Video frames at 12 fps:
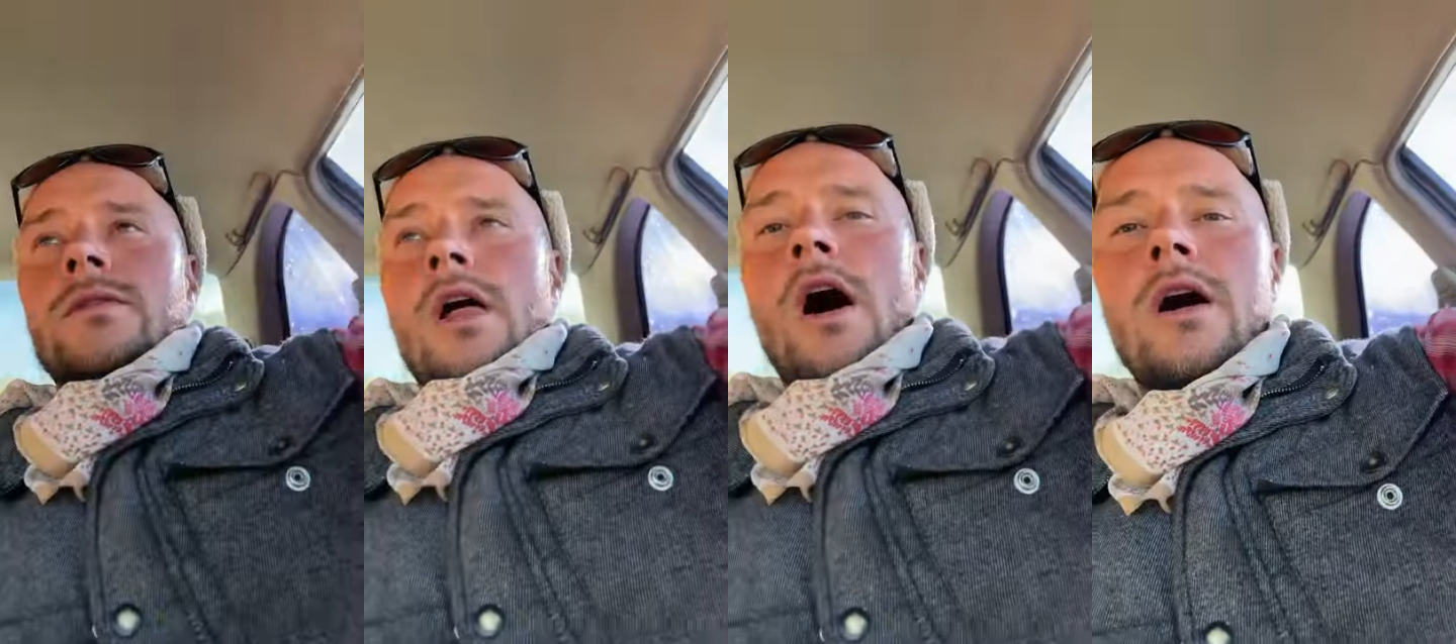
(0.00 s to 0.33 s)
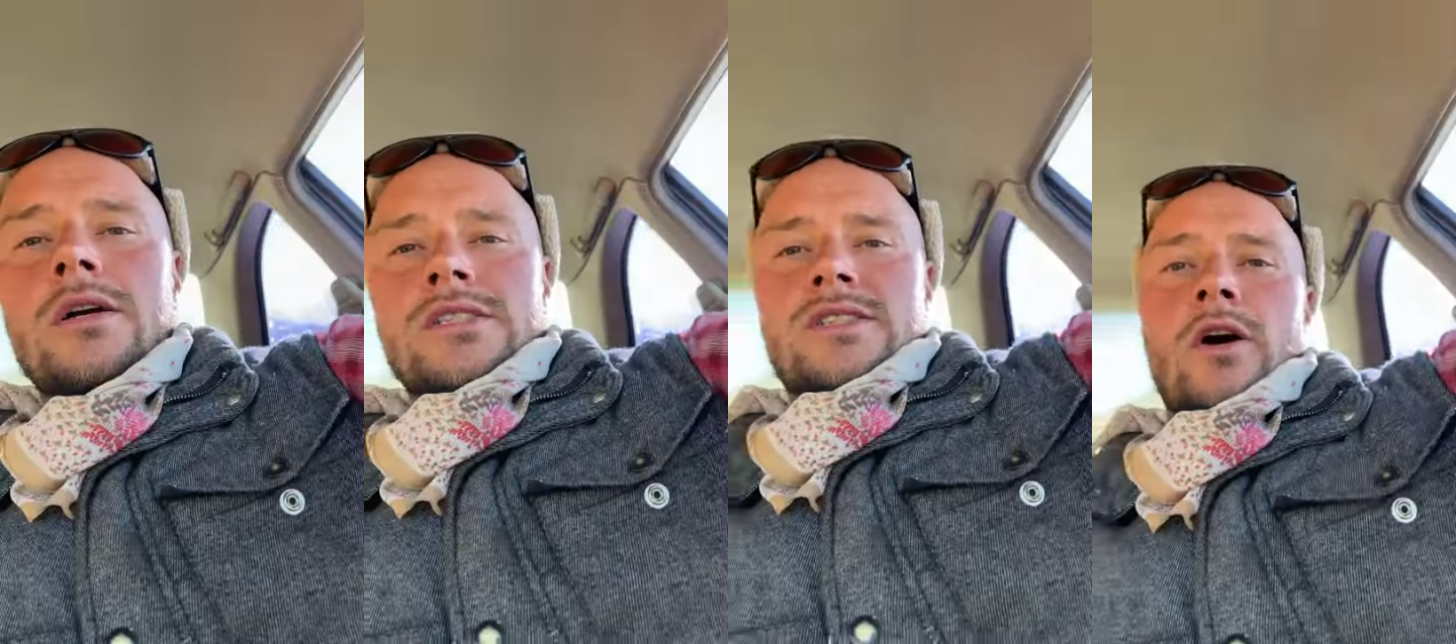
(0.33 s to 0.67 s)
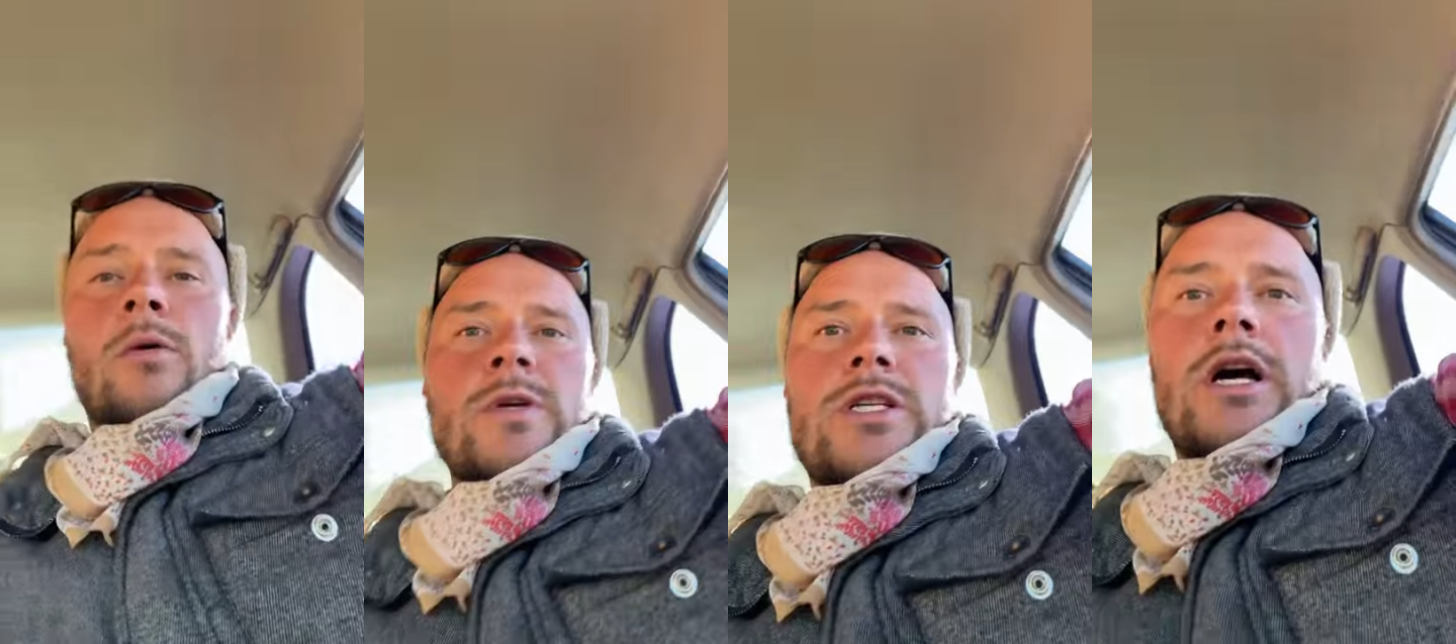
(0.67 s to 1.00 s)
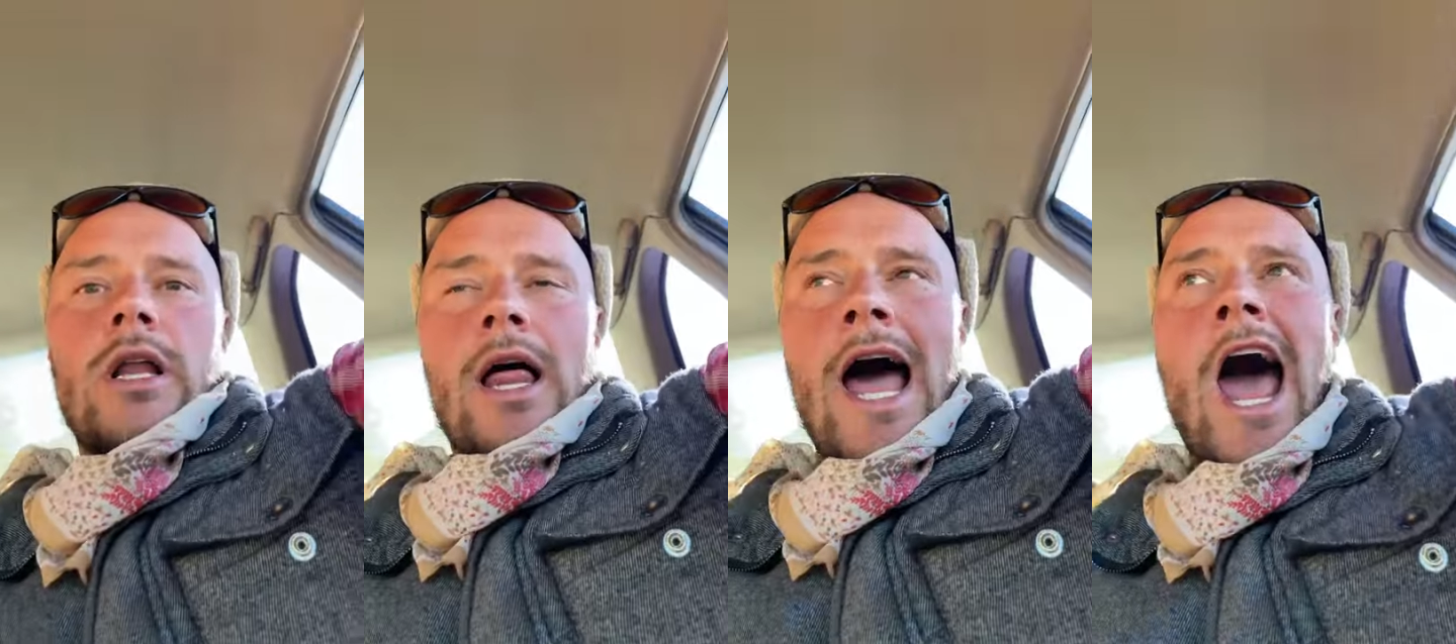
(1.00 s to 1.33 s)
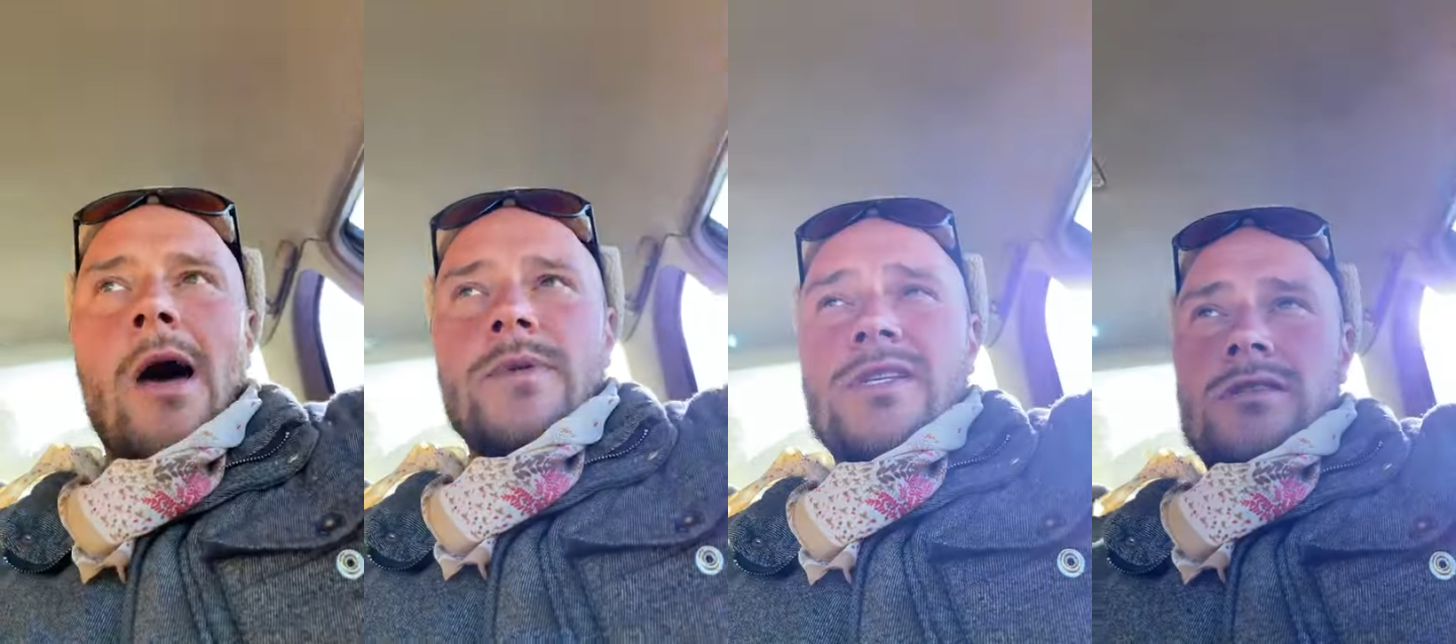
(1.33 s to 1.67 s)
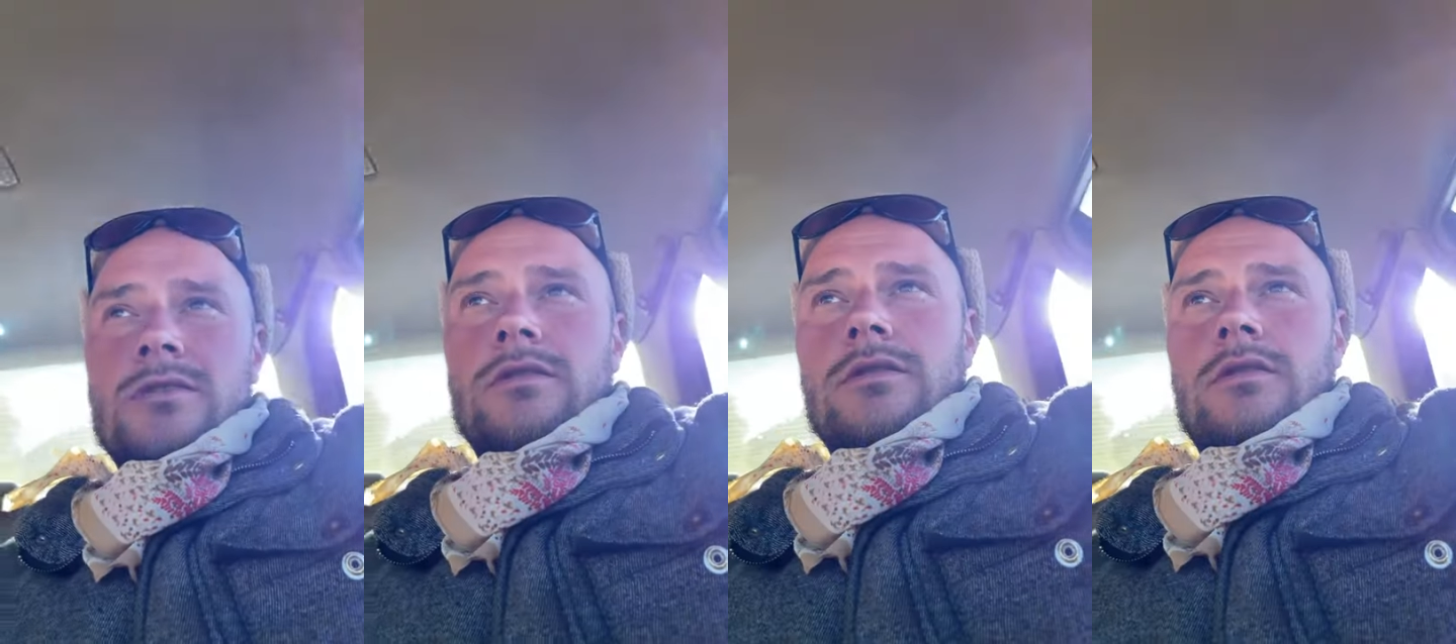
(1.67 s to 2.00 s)
lungs to almost collapse.
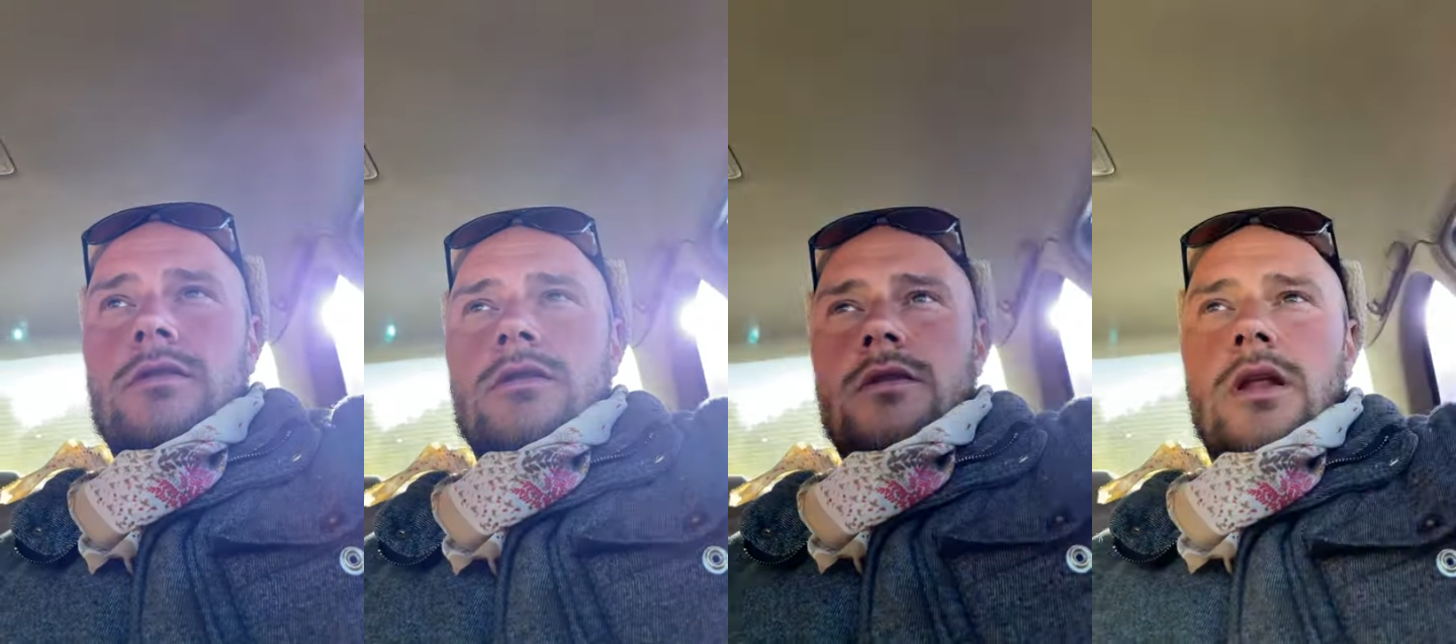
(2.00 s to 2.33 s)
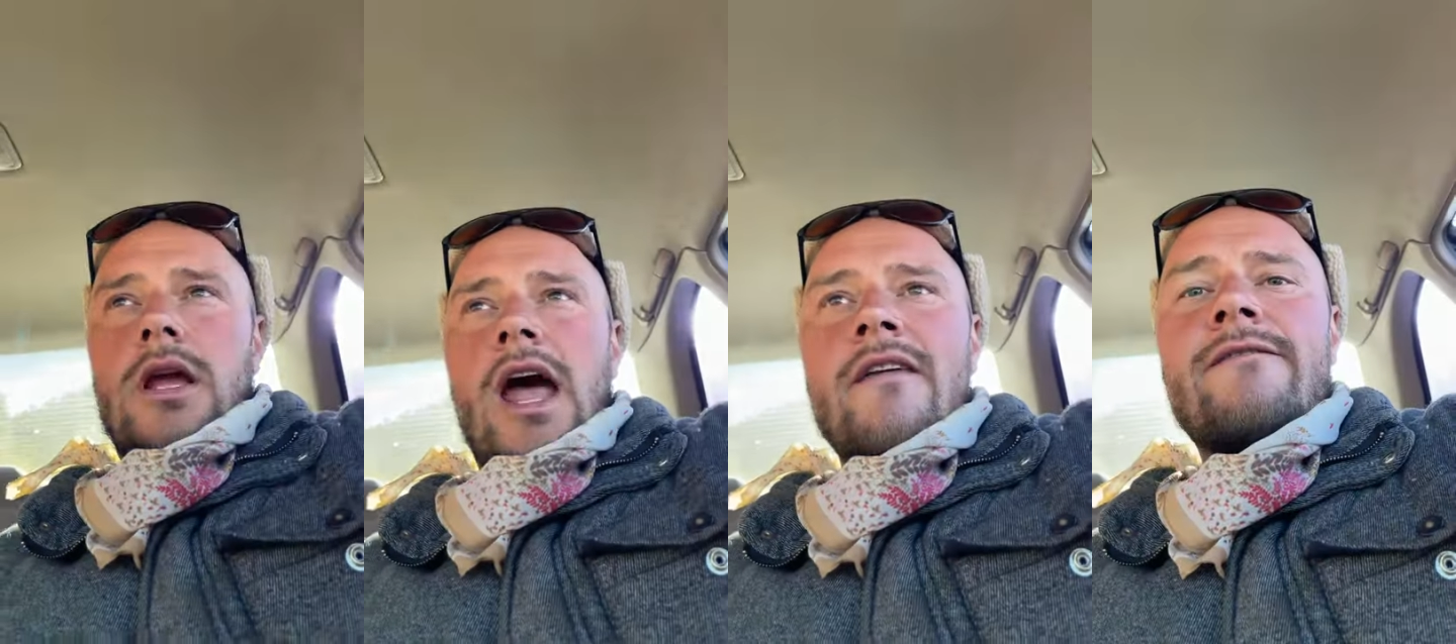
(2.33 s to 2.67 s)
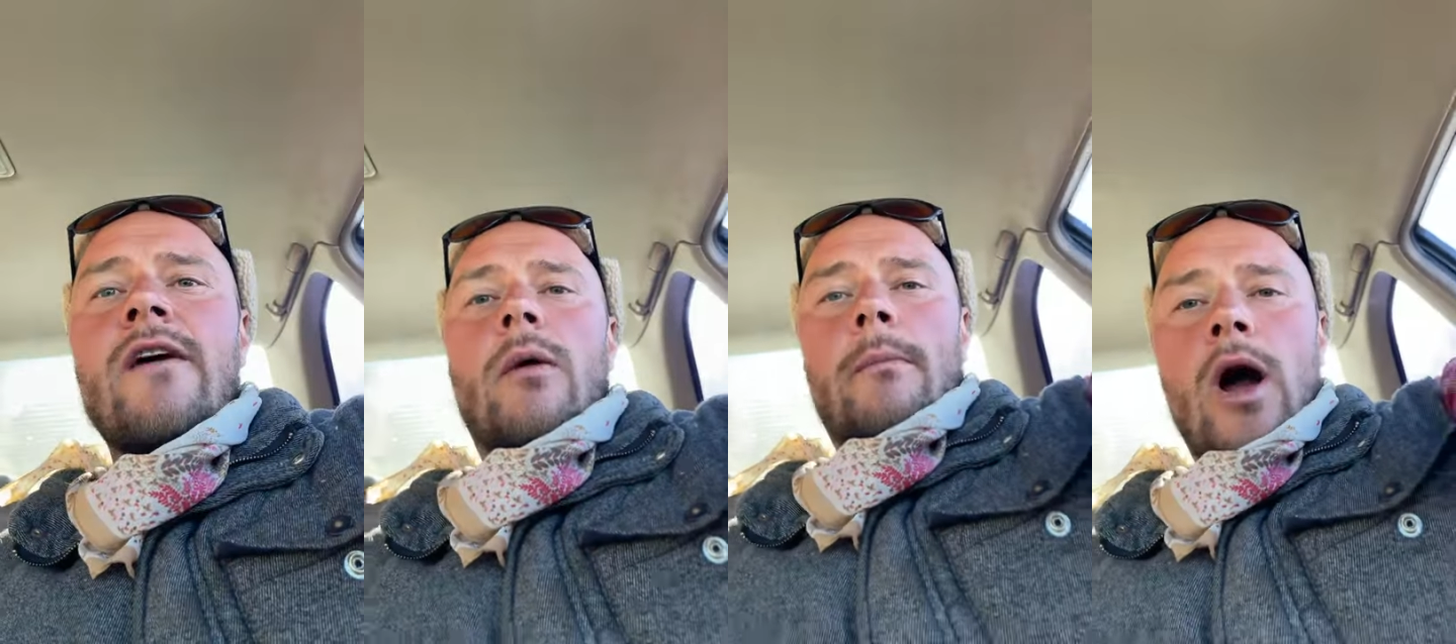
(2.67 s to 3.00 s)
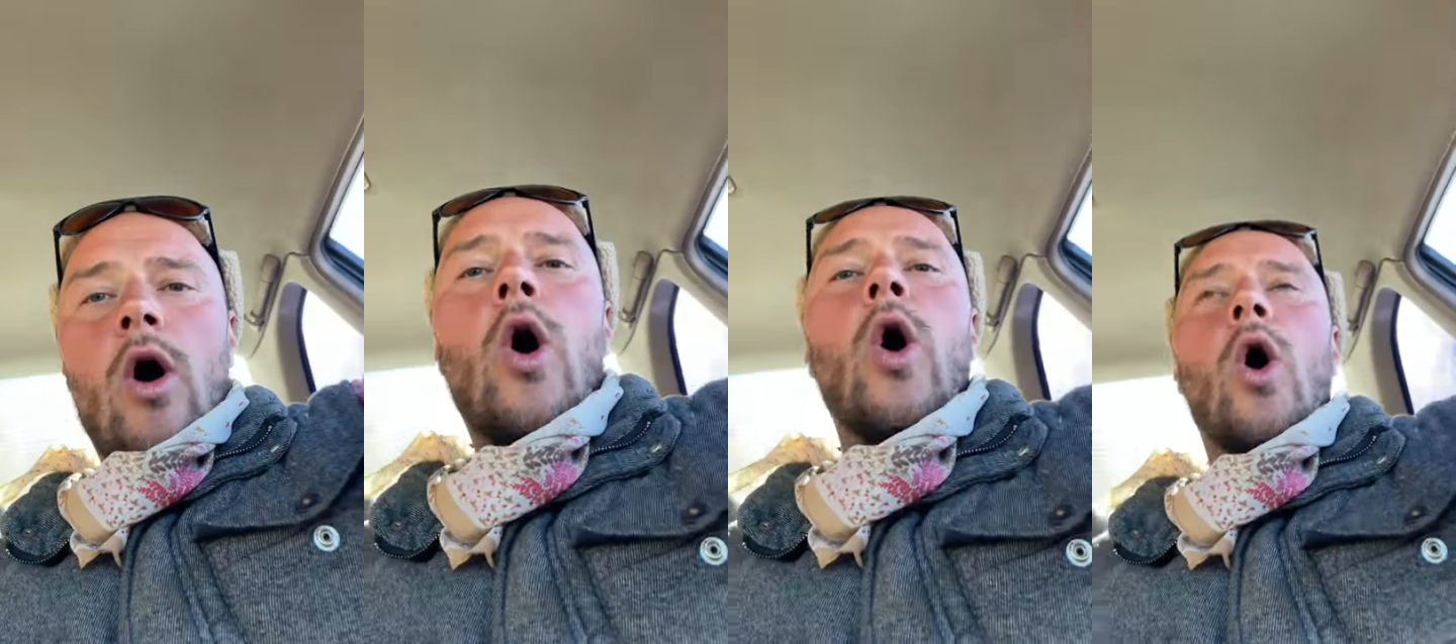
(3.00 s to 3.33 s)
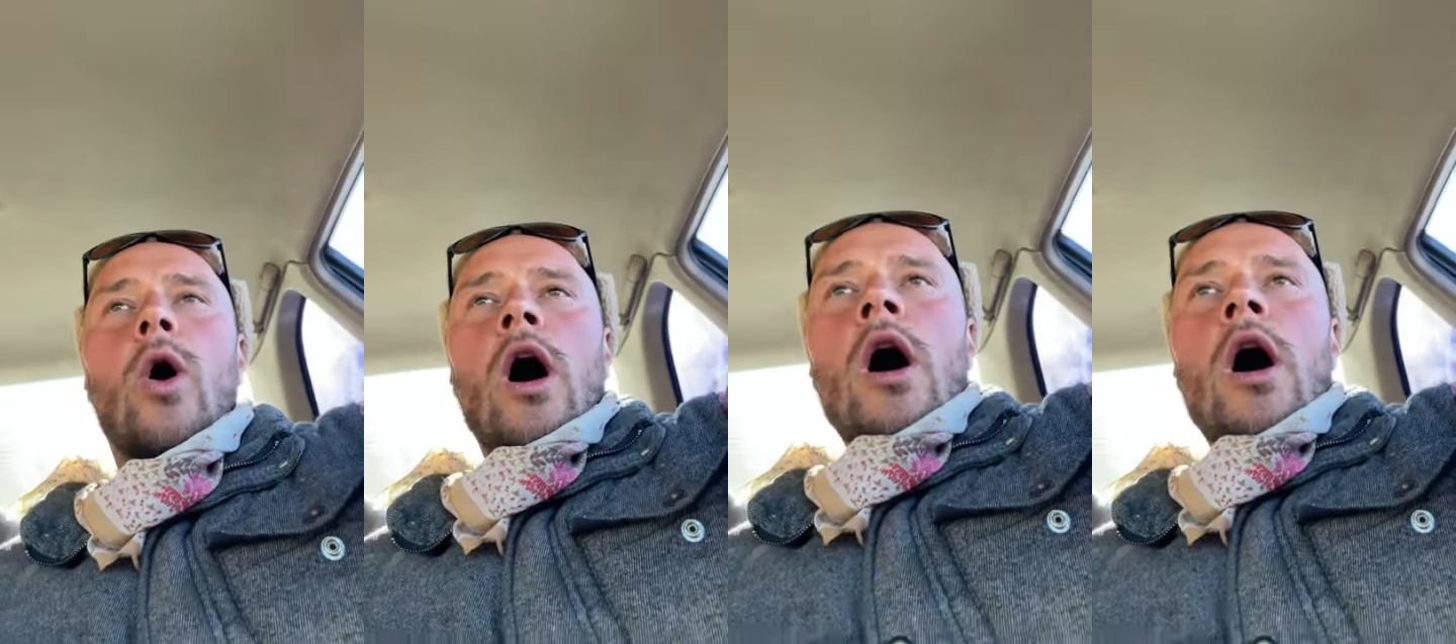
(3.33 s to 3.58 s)
Like I felt my whole,